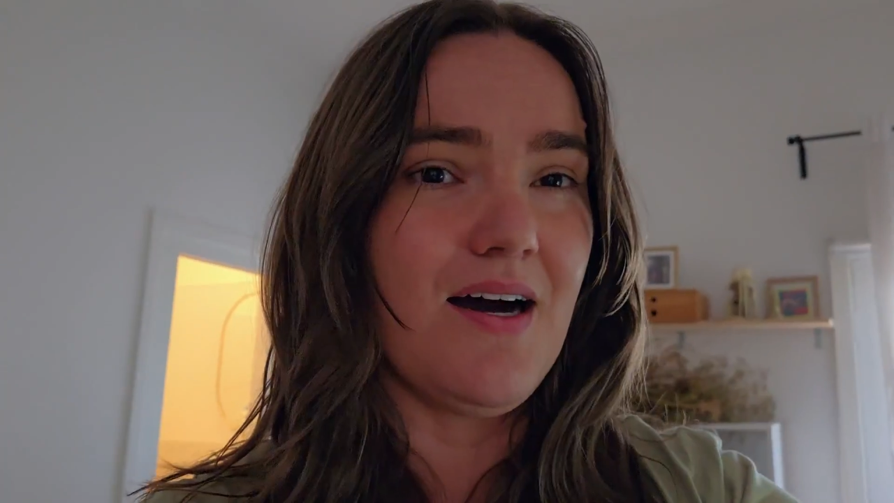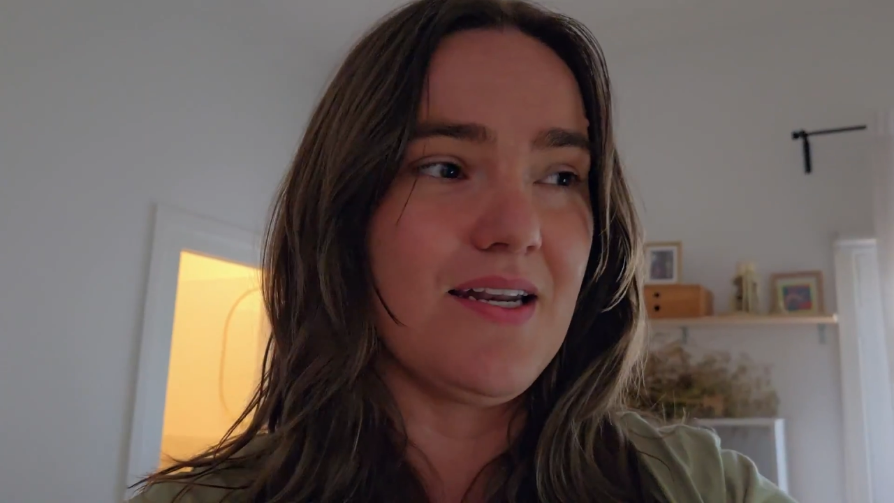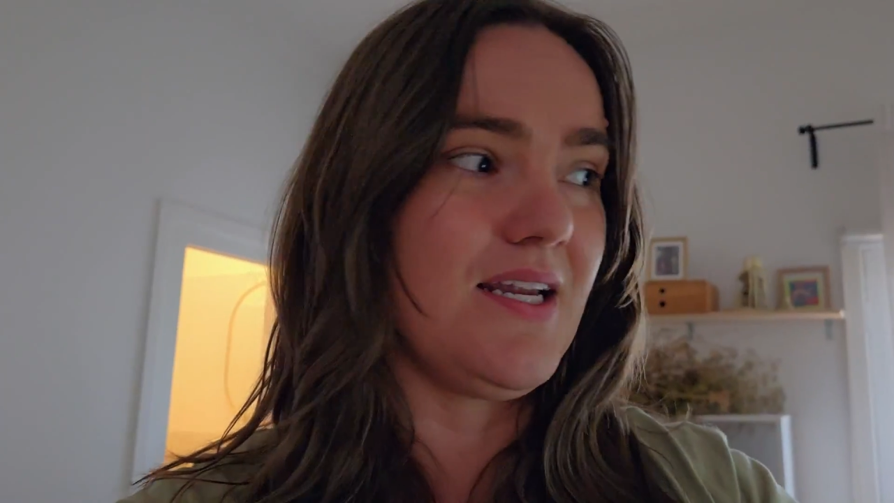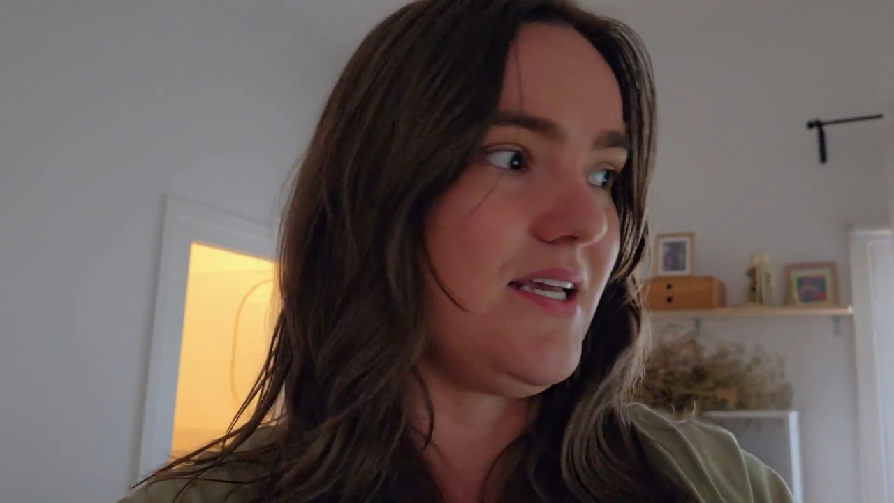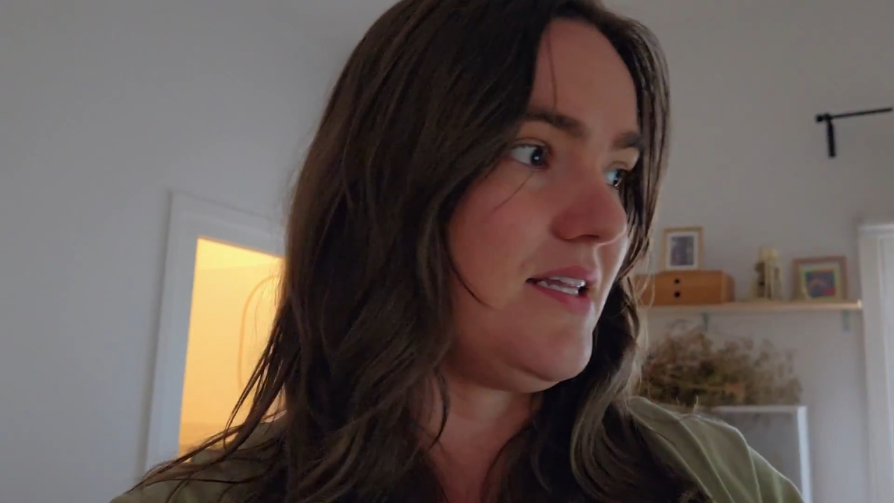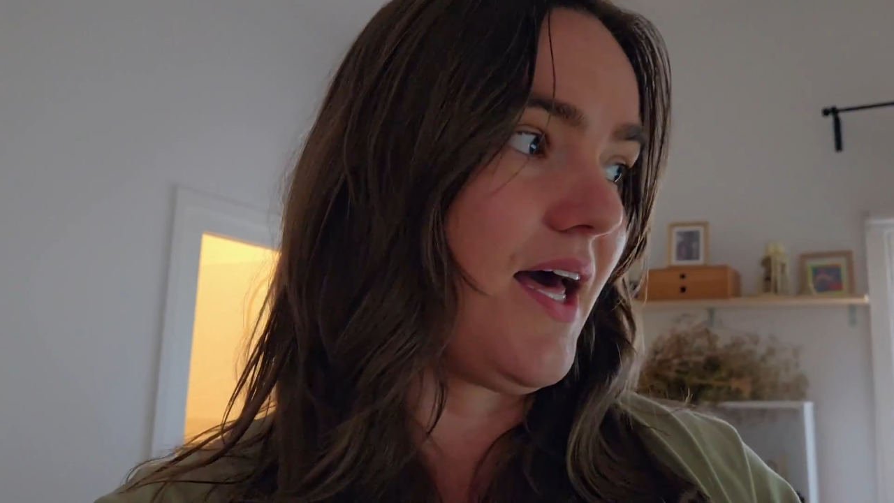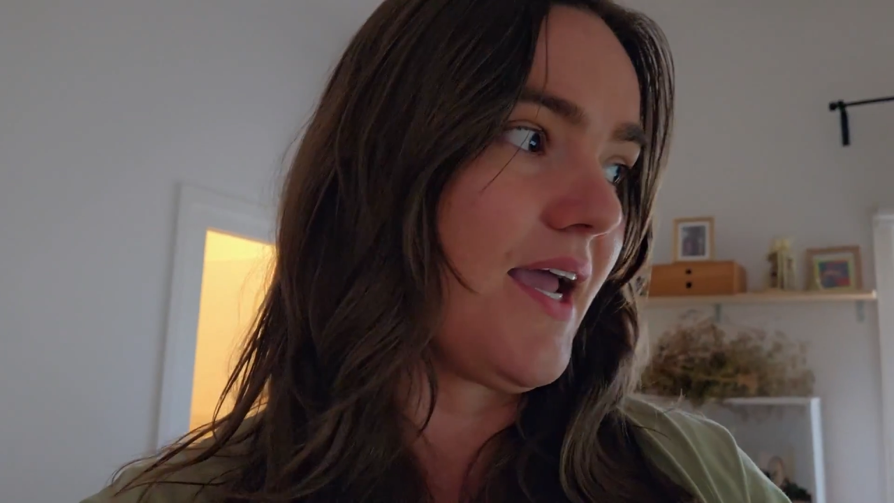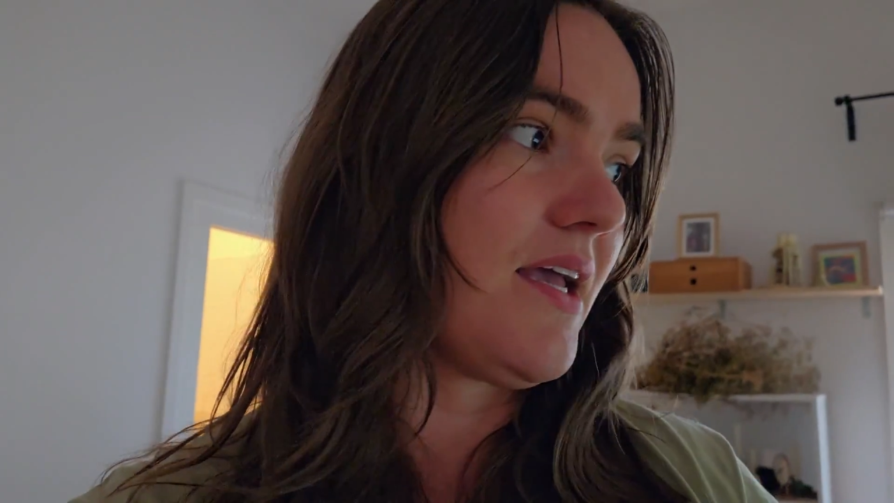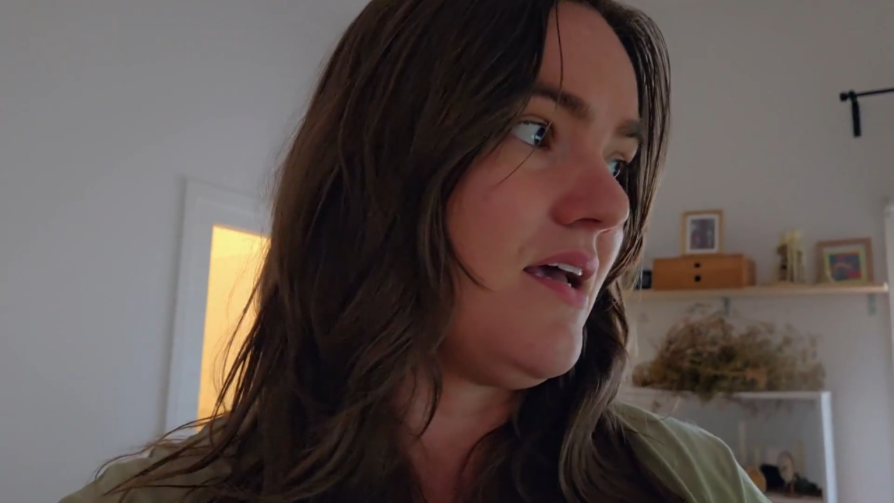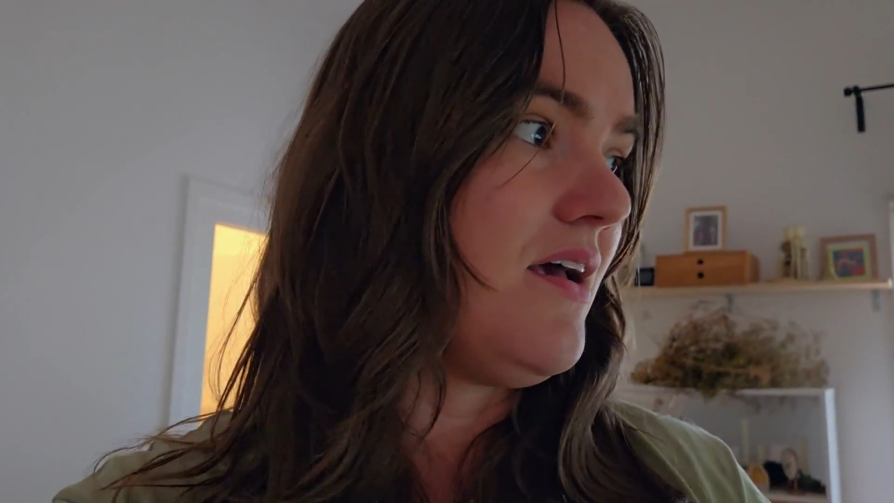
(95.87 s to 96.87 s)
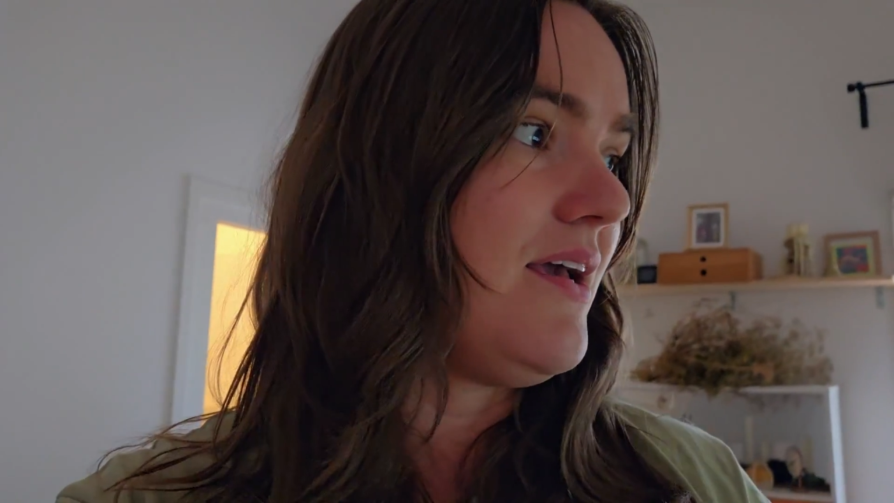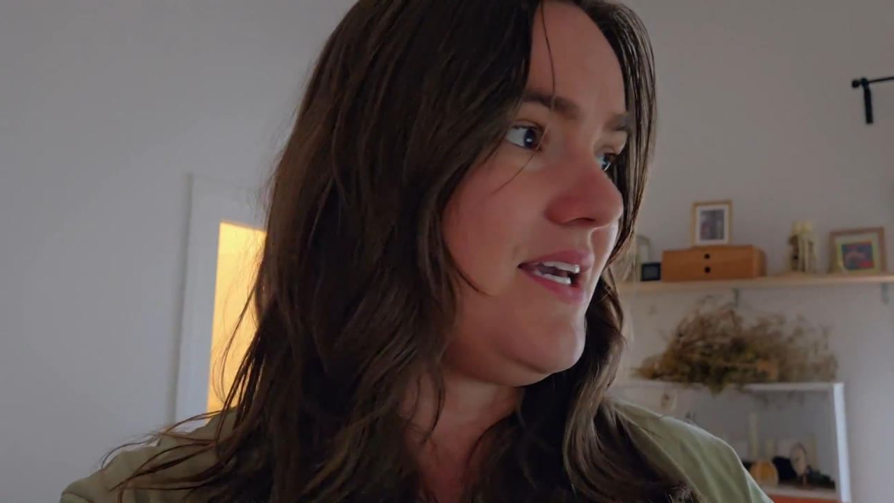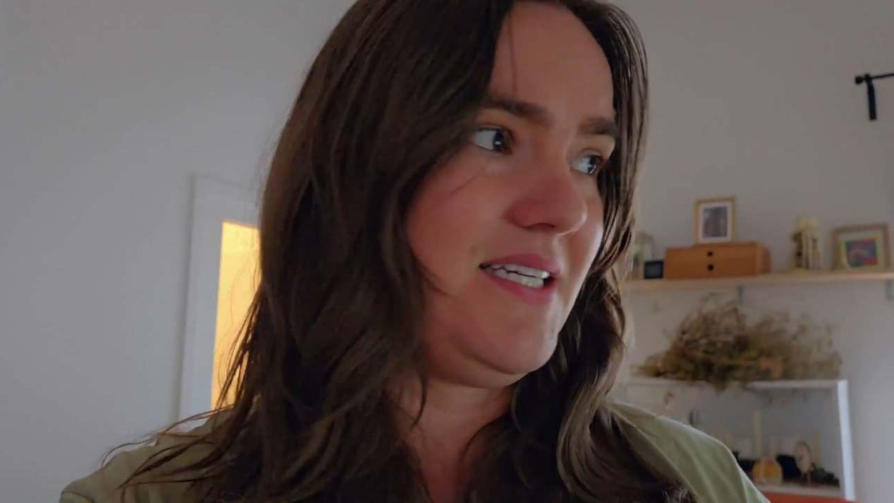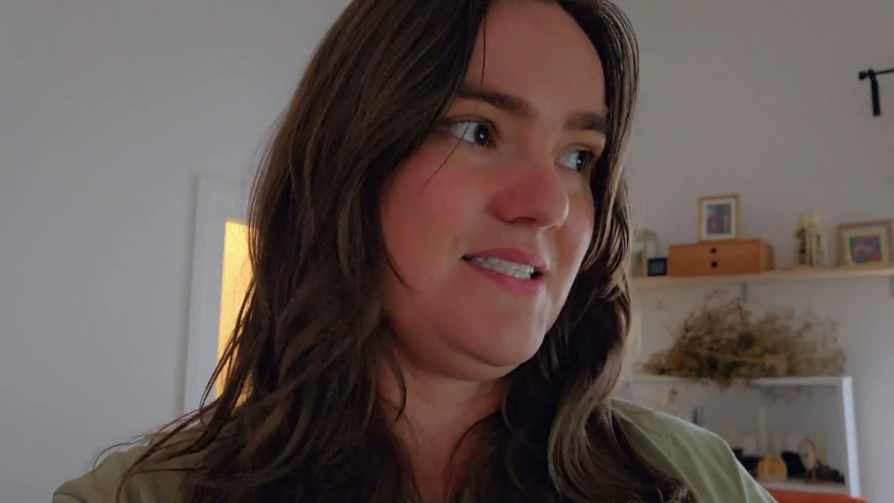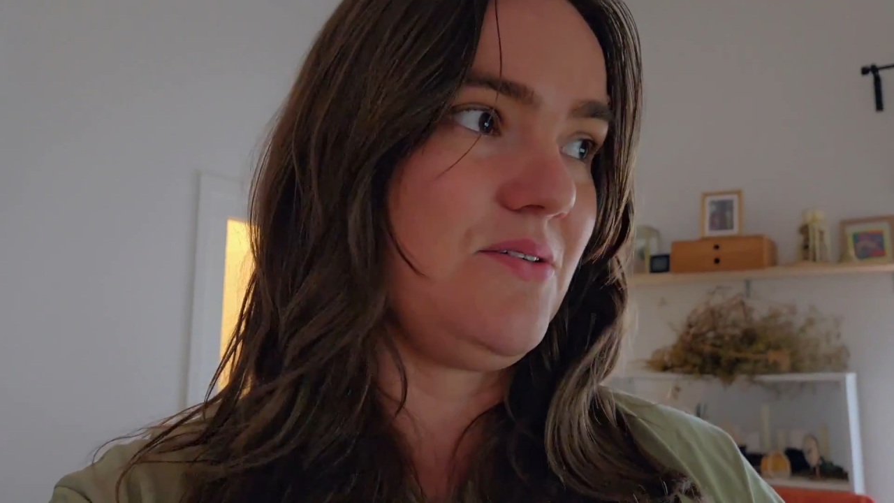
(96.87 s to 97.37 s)
aren't any like
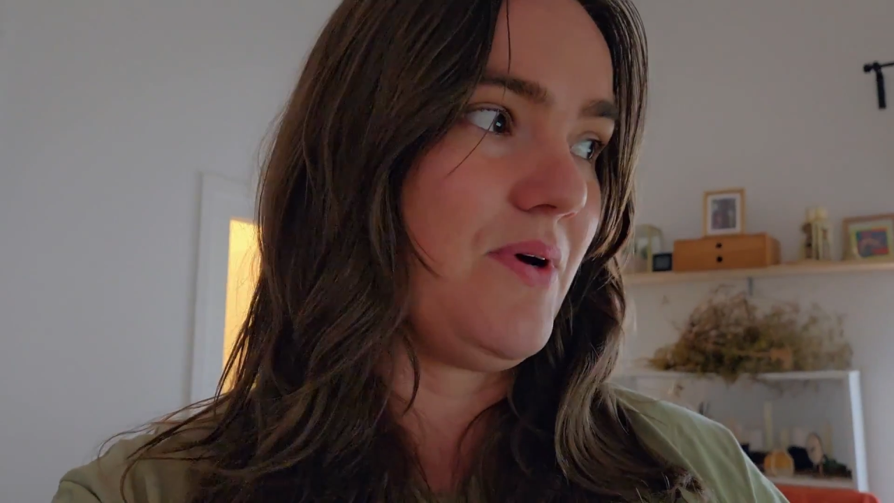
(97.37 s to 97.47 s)
easy